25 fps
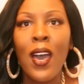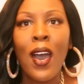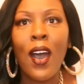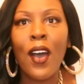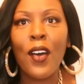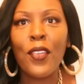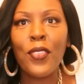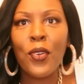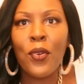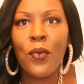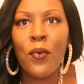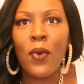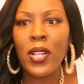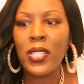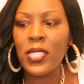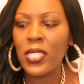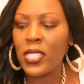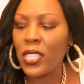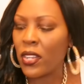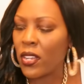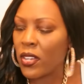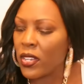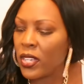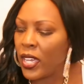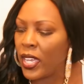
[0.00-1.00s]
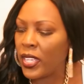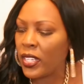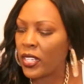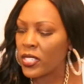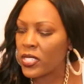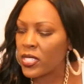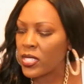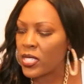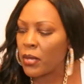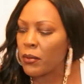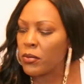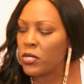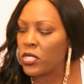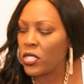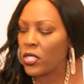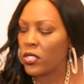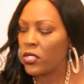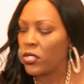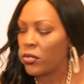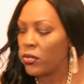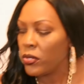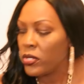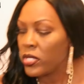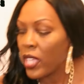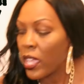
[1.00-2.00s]
other ones that are kind of
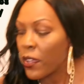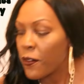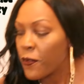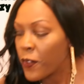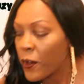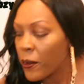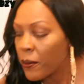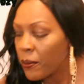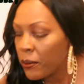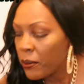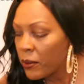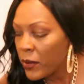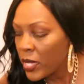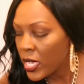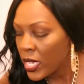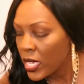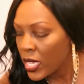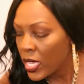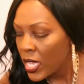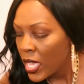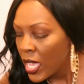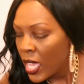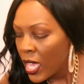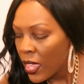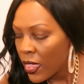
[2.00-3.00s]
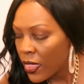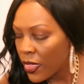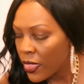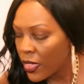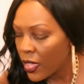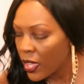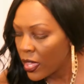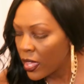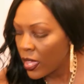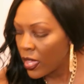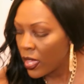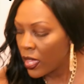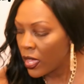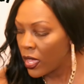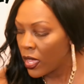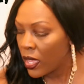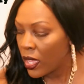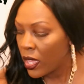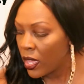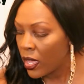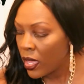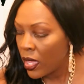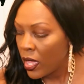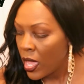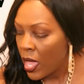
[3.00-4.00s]
substitutes. Like for me,
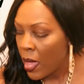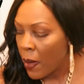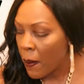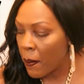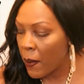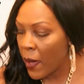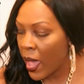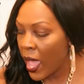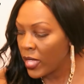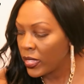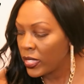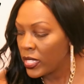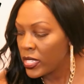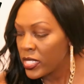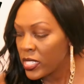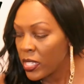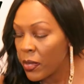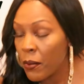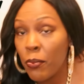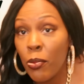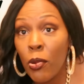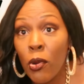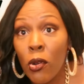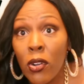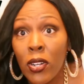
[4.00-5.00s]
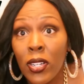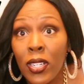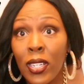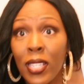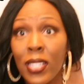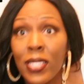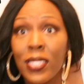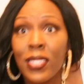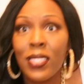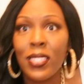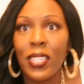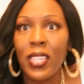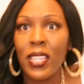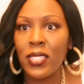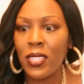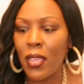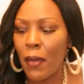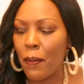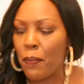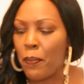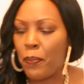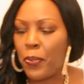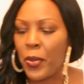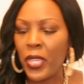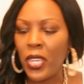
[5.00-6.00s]
the matteless and poreless is a
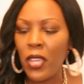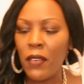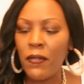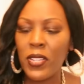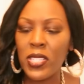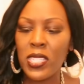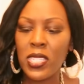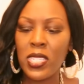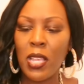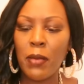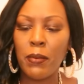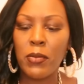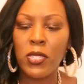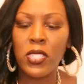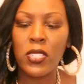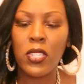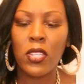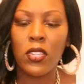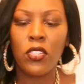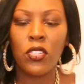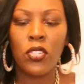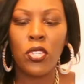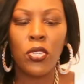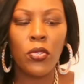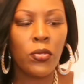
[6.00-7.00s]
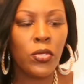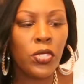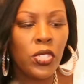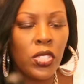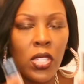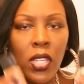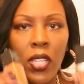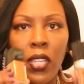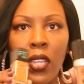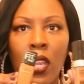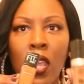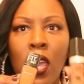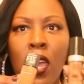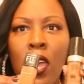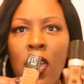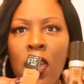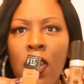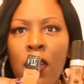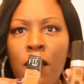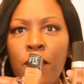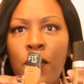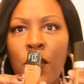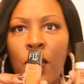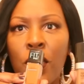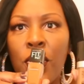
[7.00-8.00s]
bit of a substitution
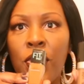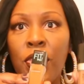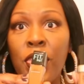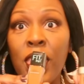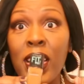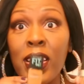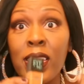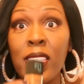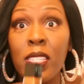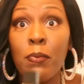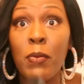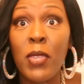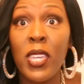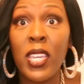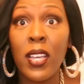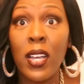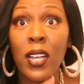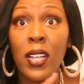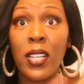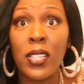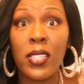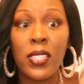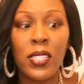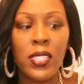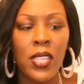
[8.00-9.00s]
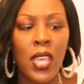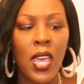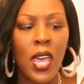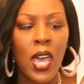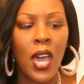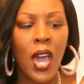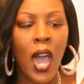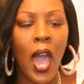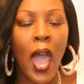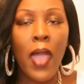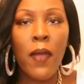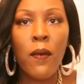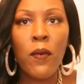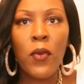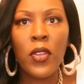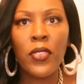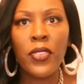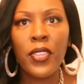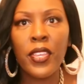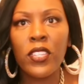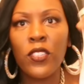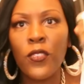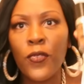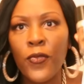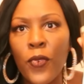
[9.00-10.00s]
for this, because I wear
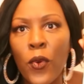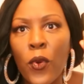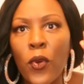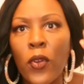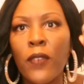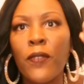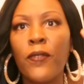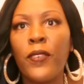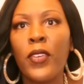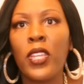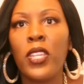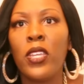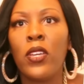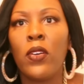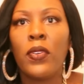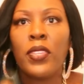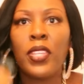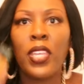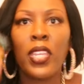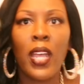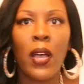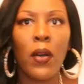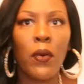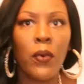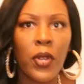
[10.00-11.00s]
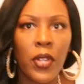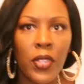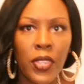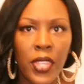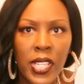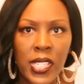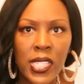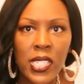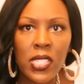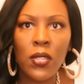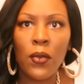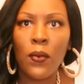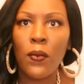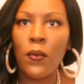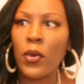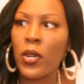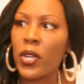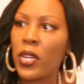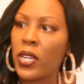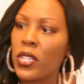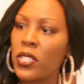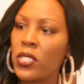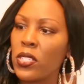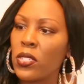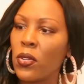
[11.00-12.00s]
this for video and then I'll wear this to
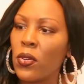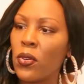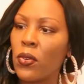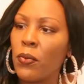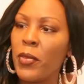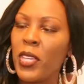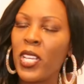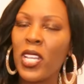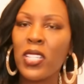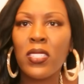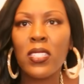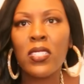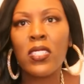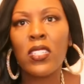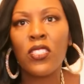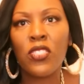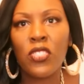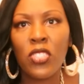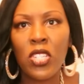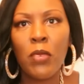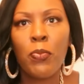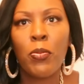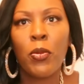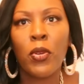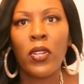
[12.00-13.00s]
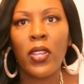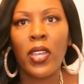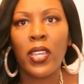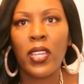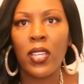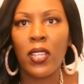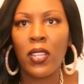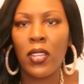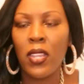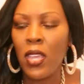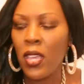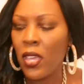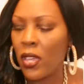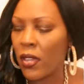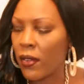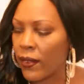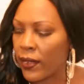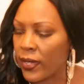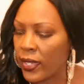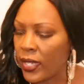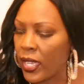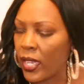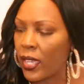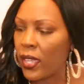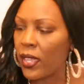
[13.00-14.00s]
work. So because this is cheaper and I can
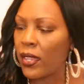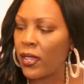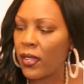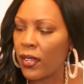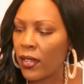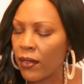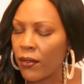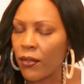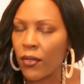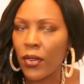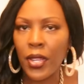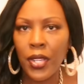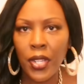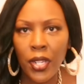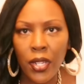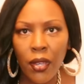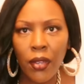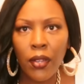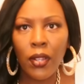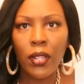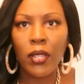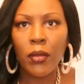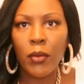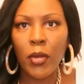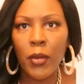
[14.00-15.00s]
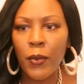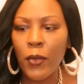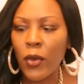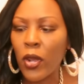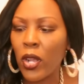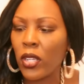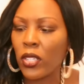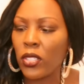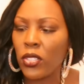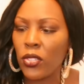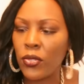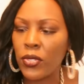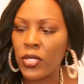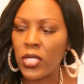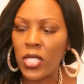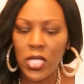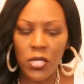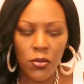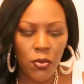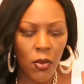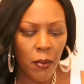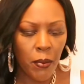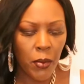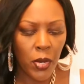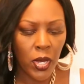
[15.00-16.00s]
get it, run it out a little bit more, I'll use
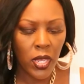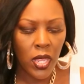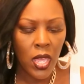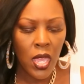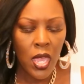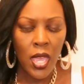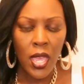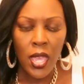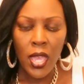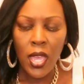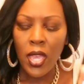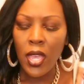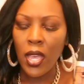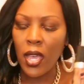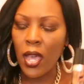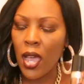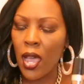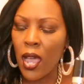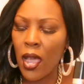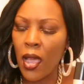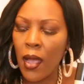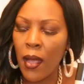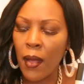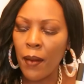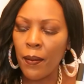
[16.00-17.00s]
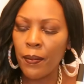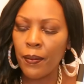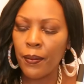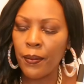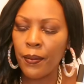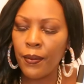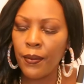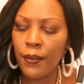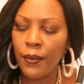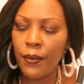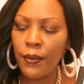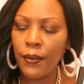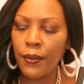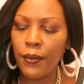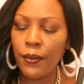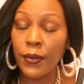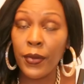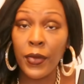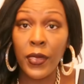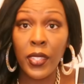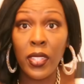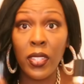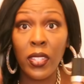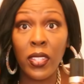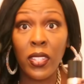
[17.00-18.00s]
this one. But um,
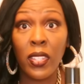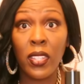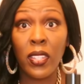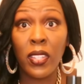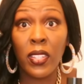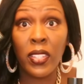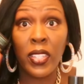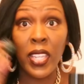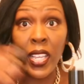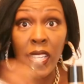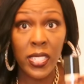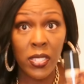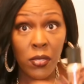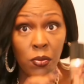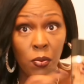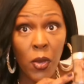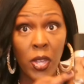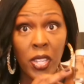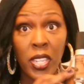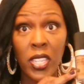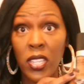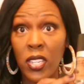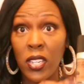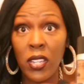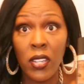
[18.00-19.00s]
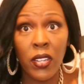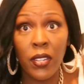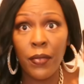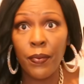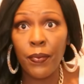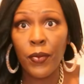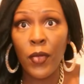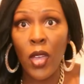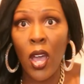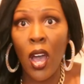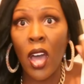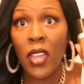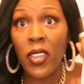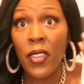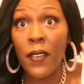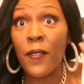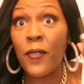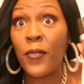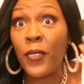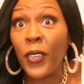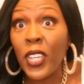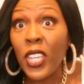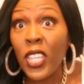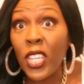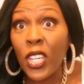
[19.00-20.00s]
this one here on a
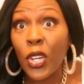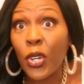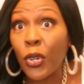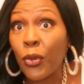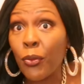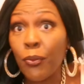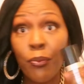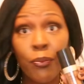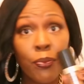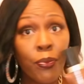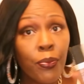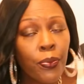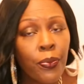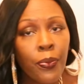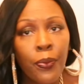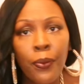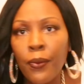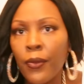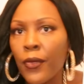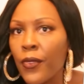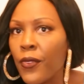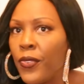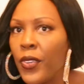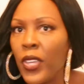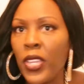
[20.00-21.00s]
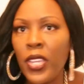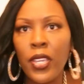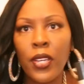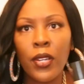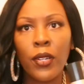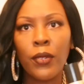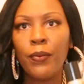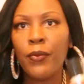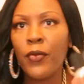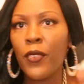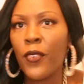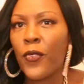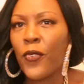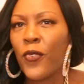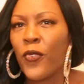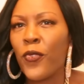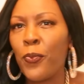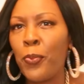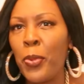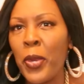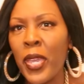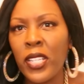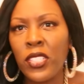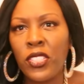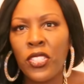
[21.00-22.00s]
video, video.
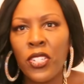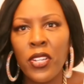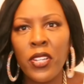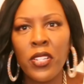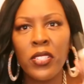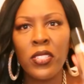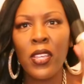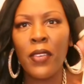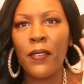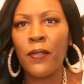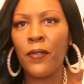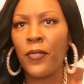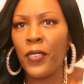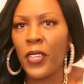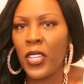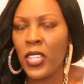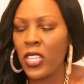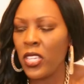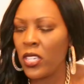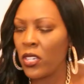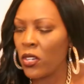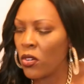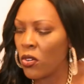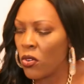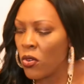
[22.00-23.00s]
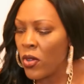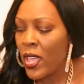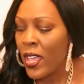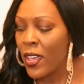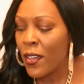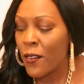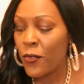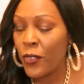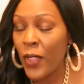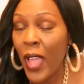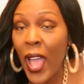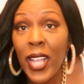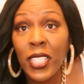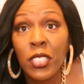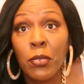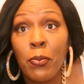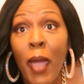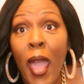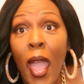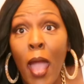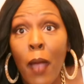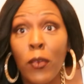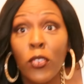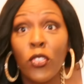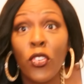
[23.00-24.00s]
Pictures, video,
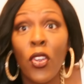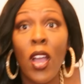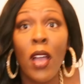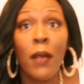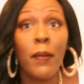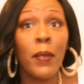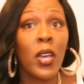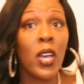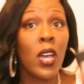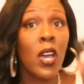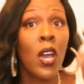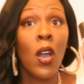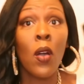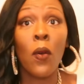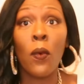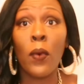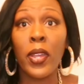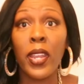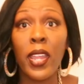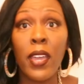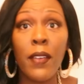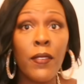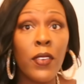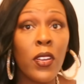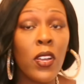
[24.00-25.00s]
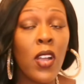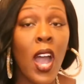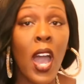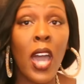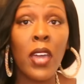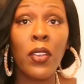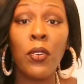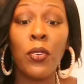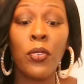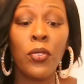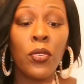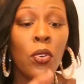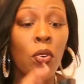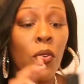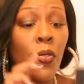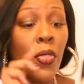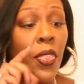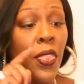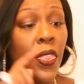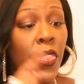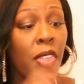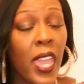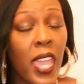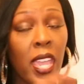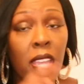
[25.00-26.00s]
flashback drama, whatever, I don't know.
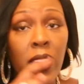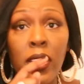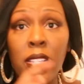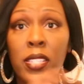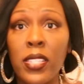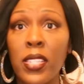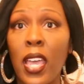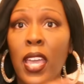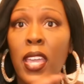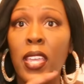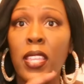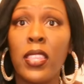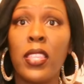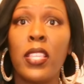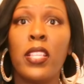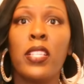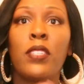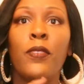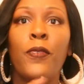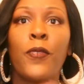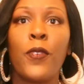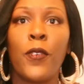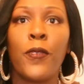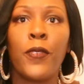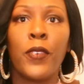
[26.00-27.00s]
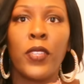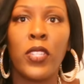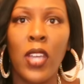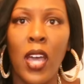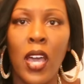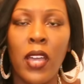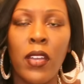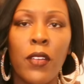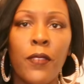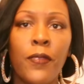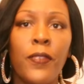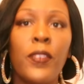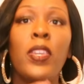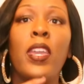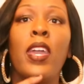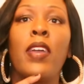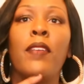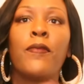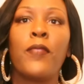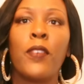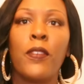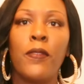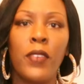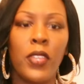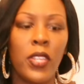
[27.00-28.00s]
They designed this for photography
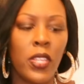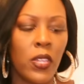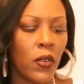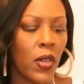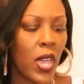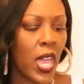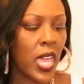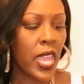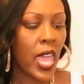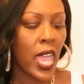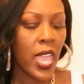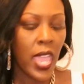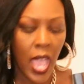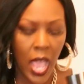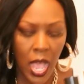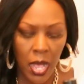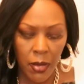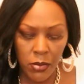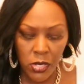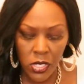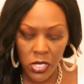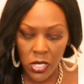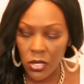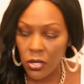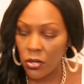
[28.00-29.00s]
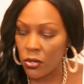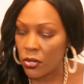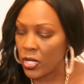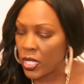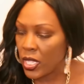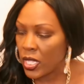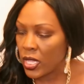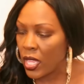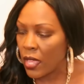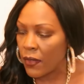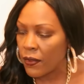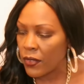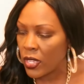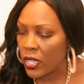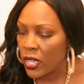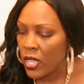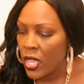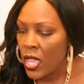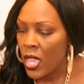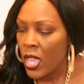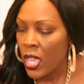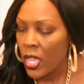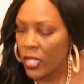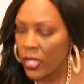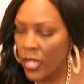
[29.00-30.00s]
and for video, and I absolutely love it.
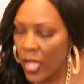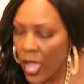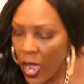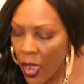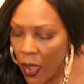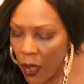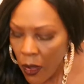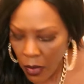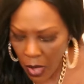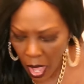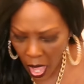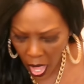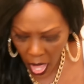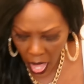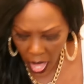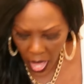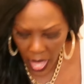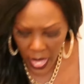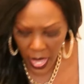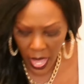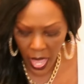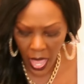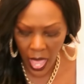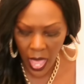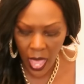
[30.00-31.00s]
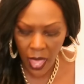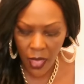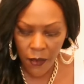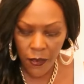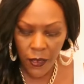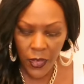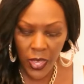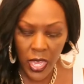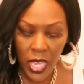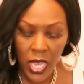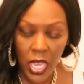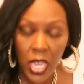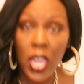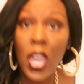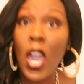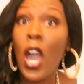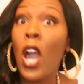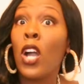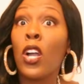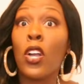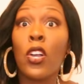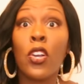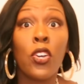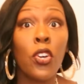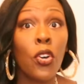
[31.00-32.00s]
Now, I have a
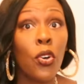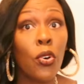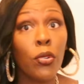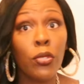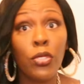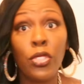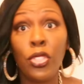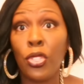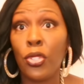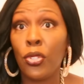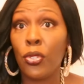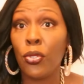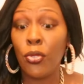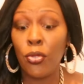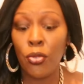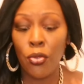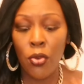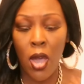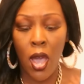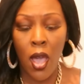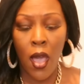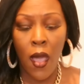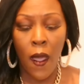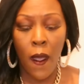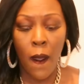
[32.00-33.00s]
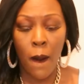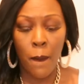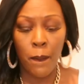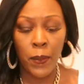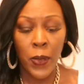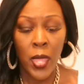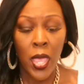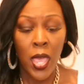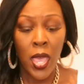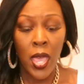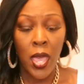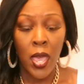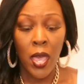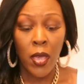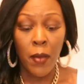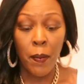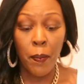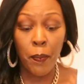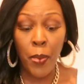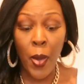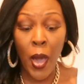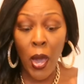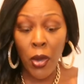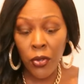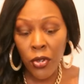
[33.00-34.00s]
go-to um,
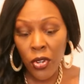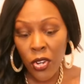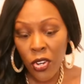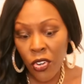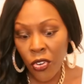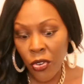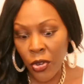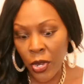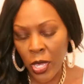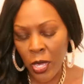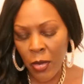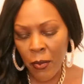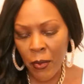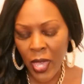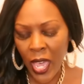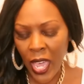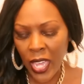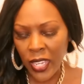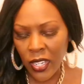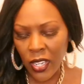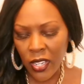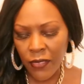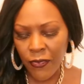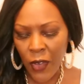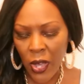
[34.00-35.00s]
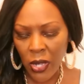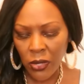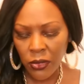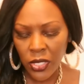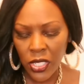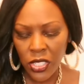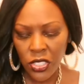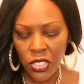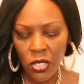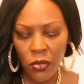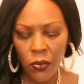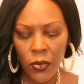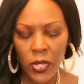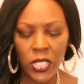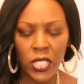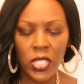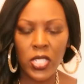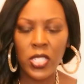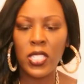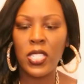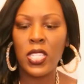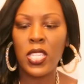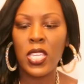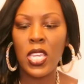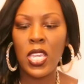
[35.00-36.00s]
powder cream kind of foundation, which
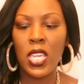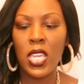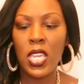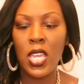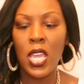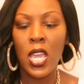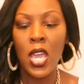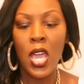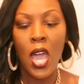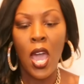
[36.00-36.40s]
is the